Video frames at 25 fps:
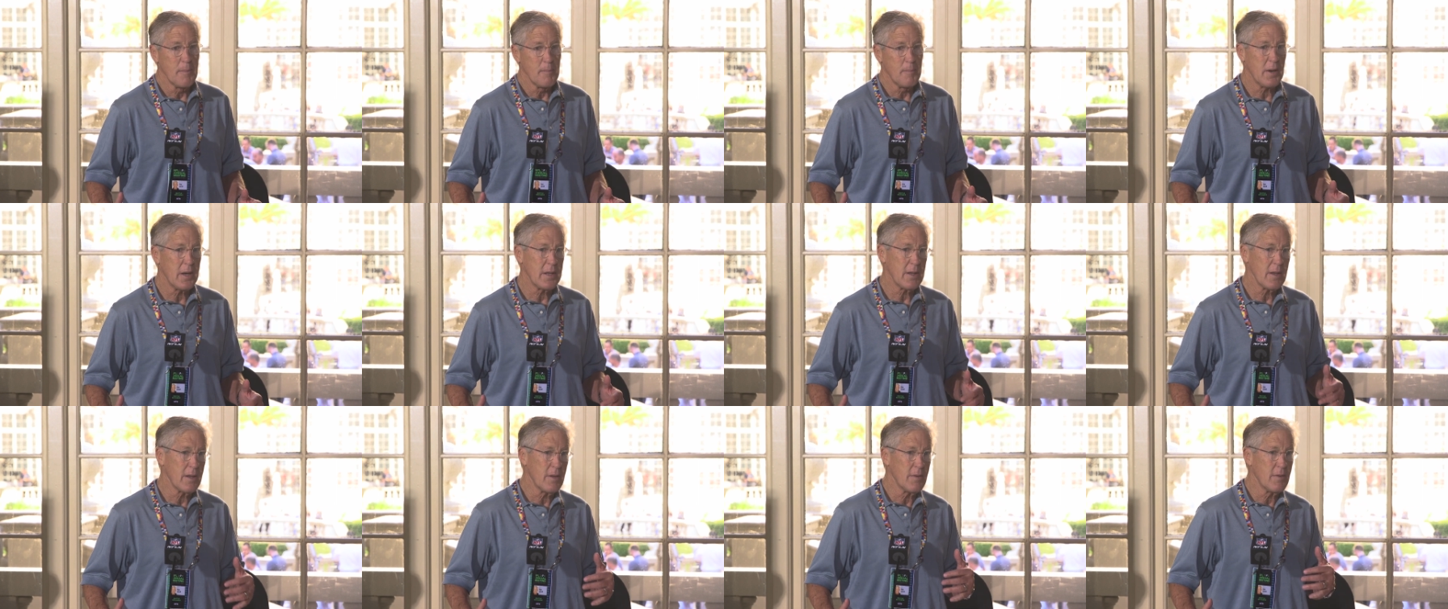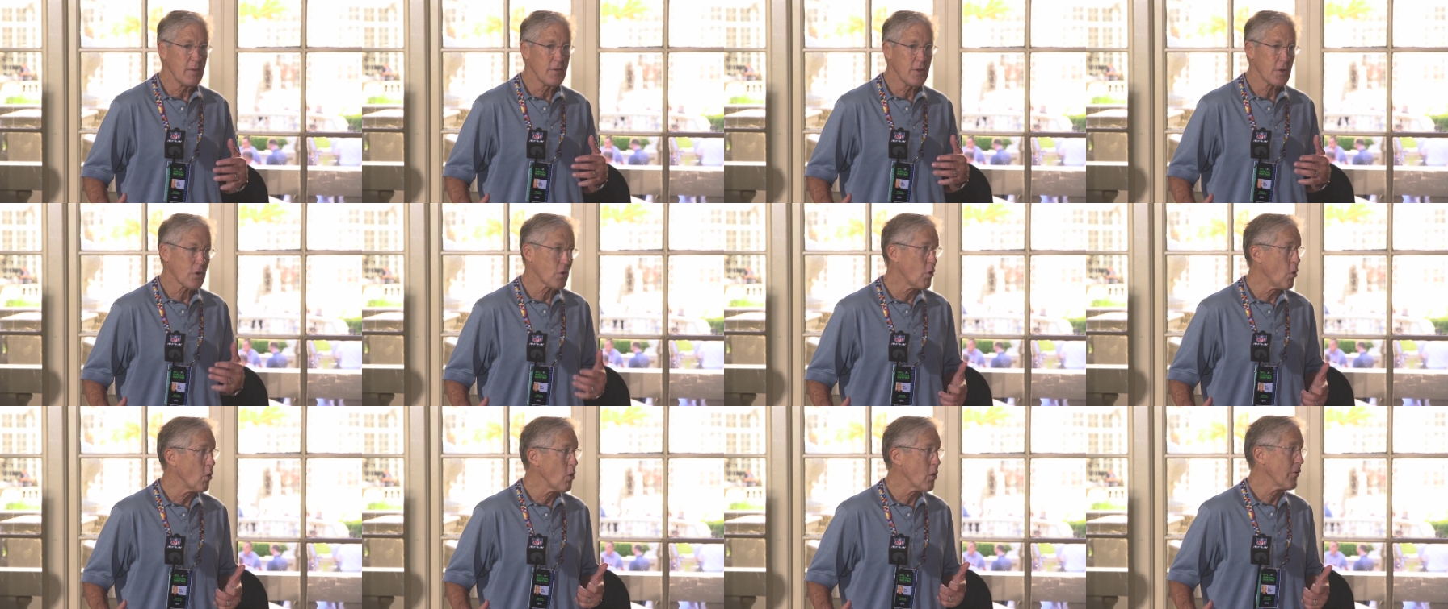But
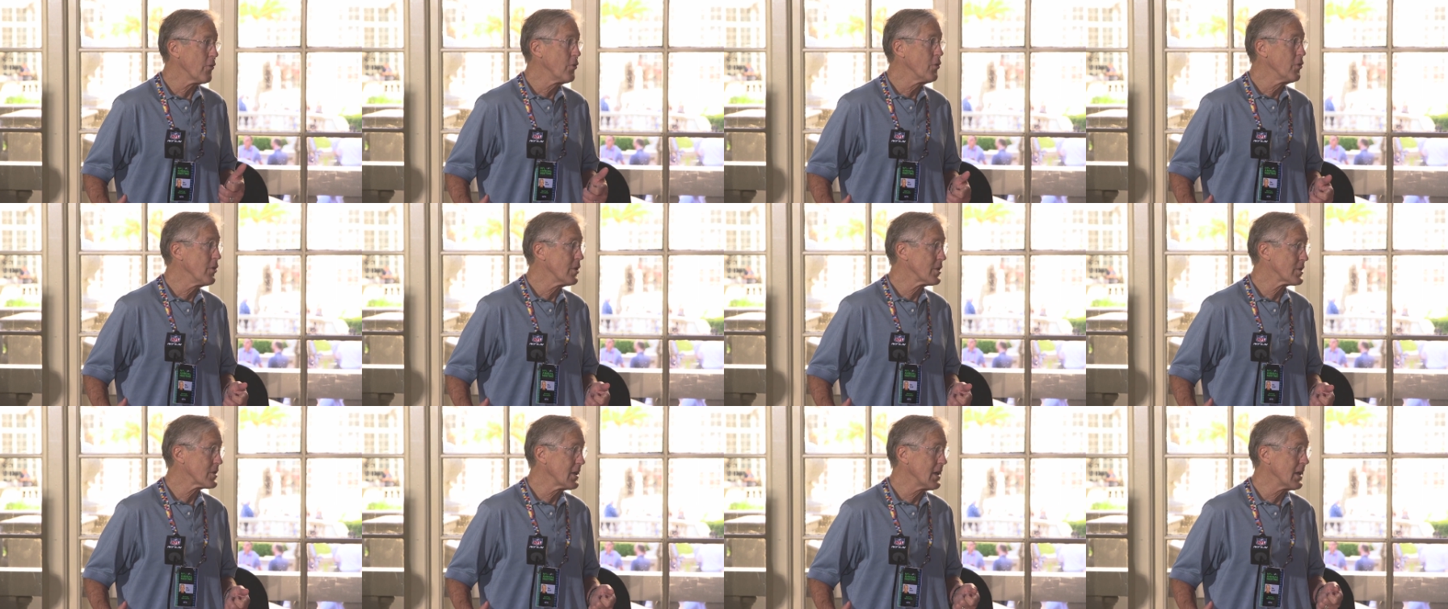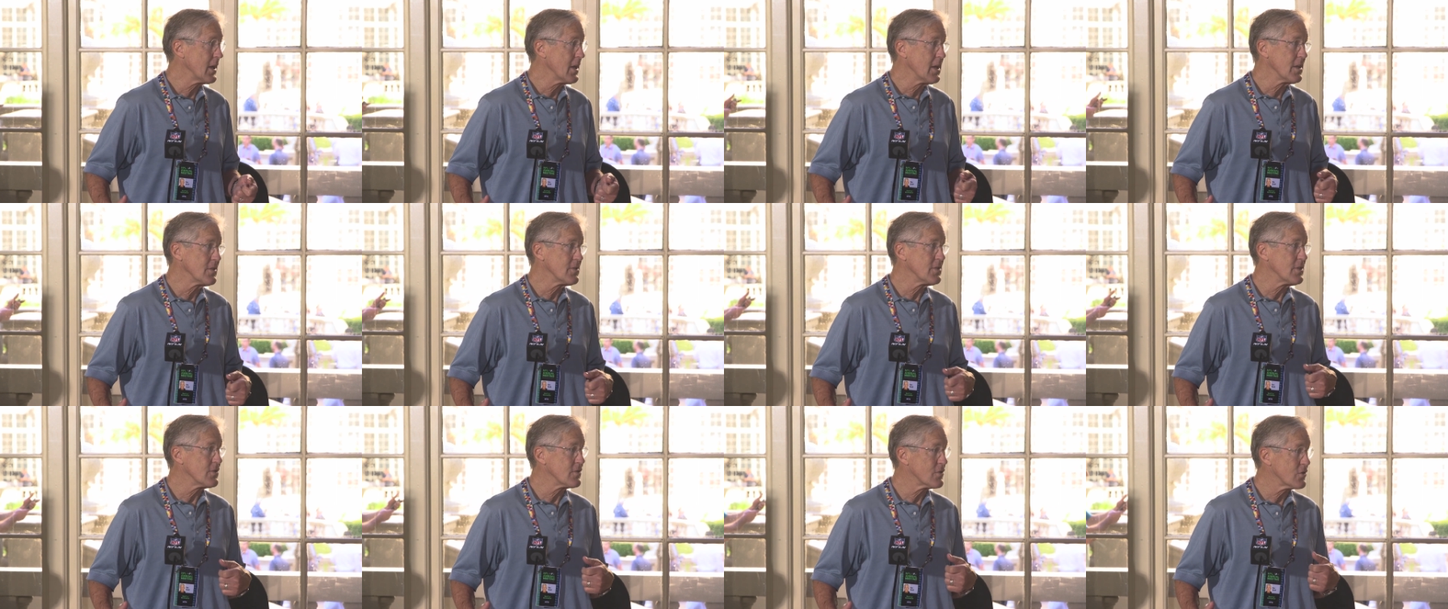the core of who this kid
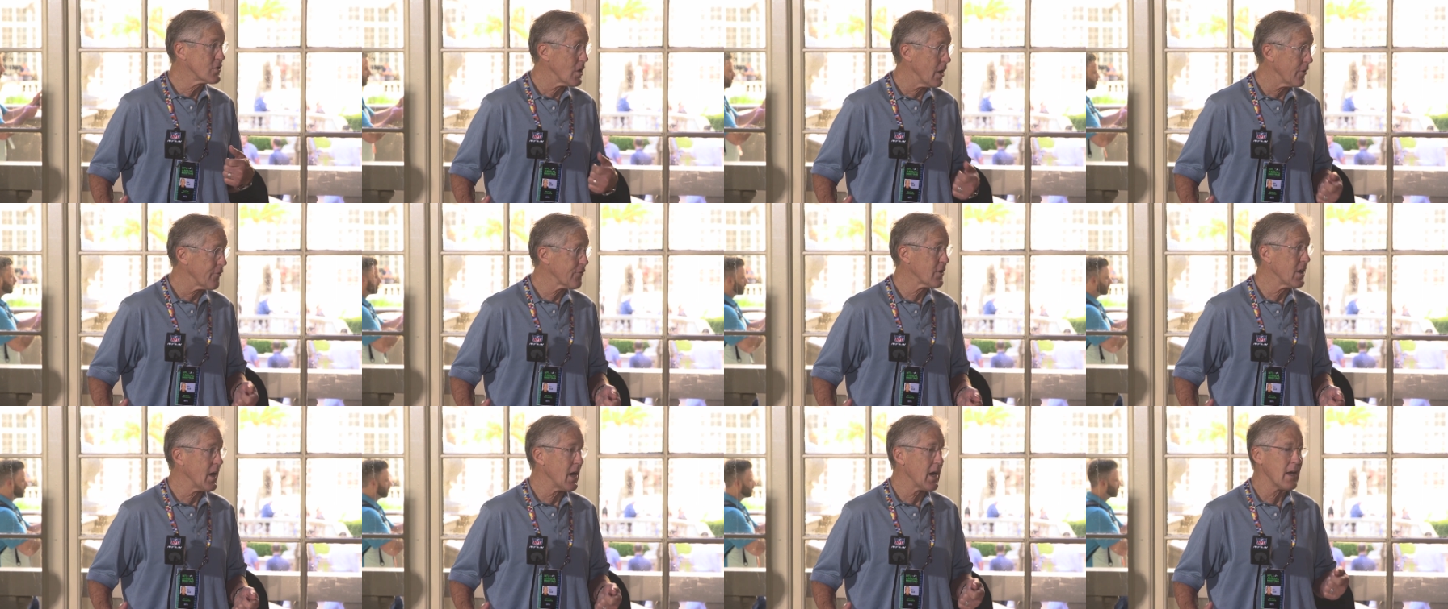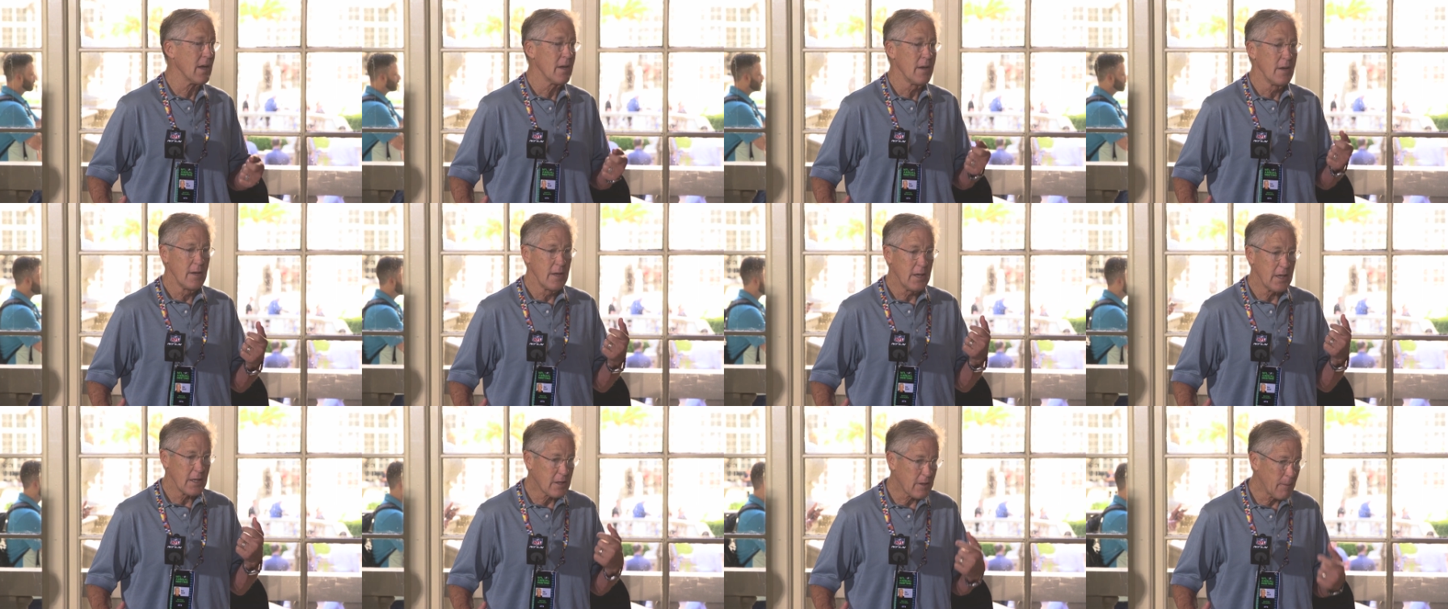is, he's a tough guy.
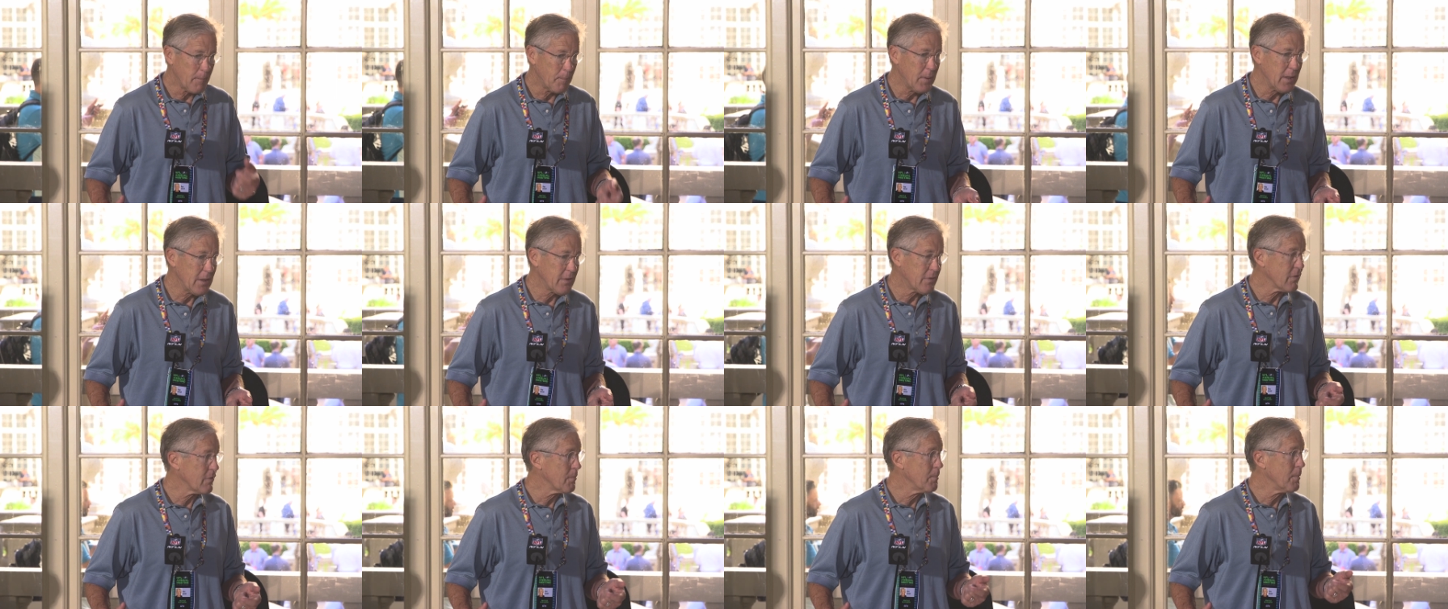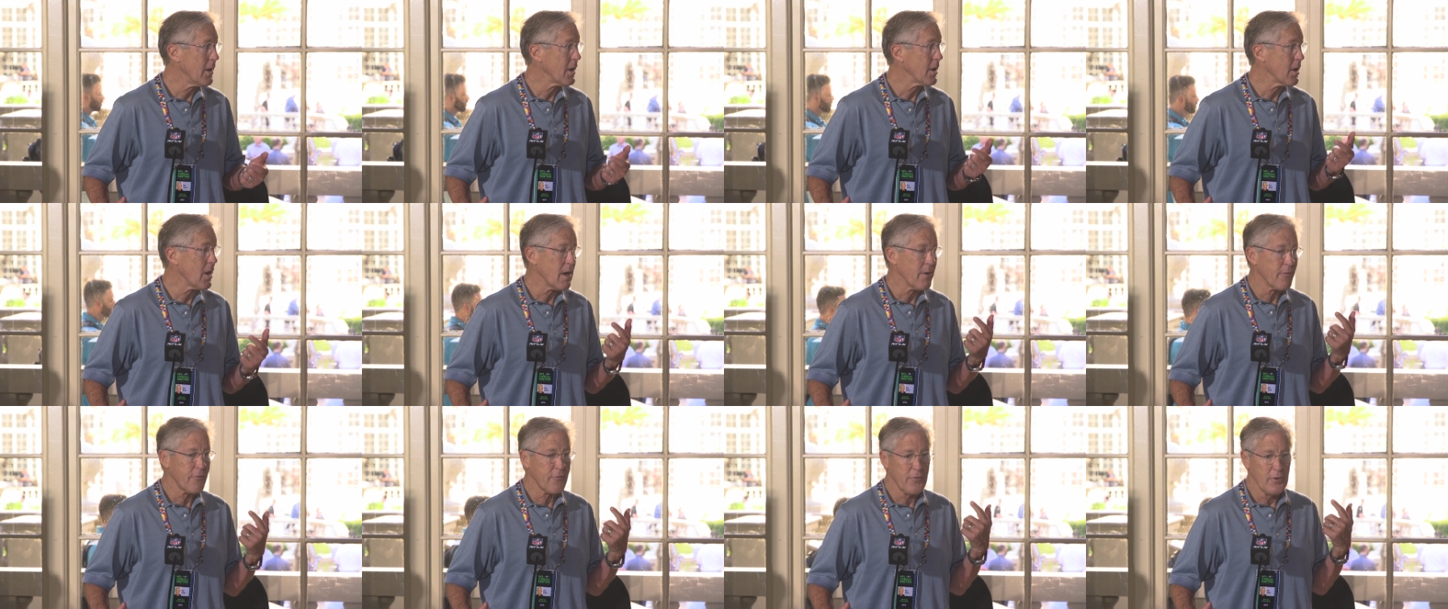He competes his butt
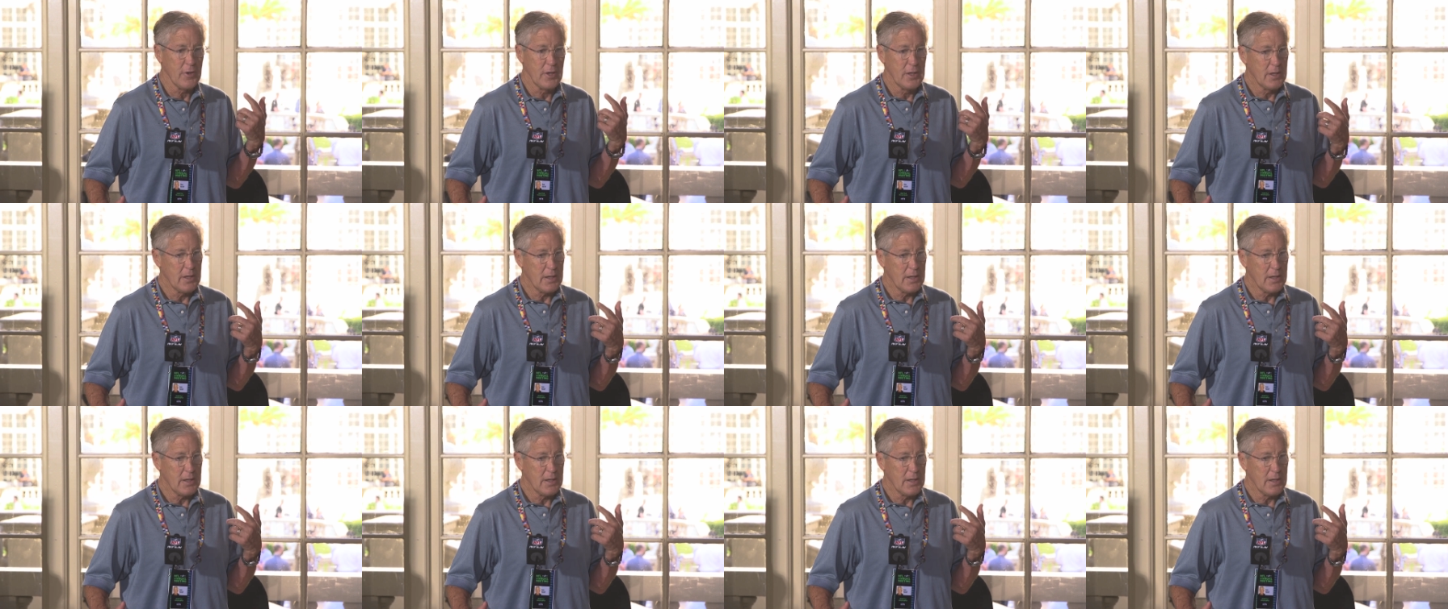off.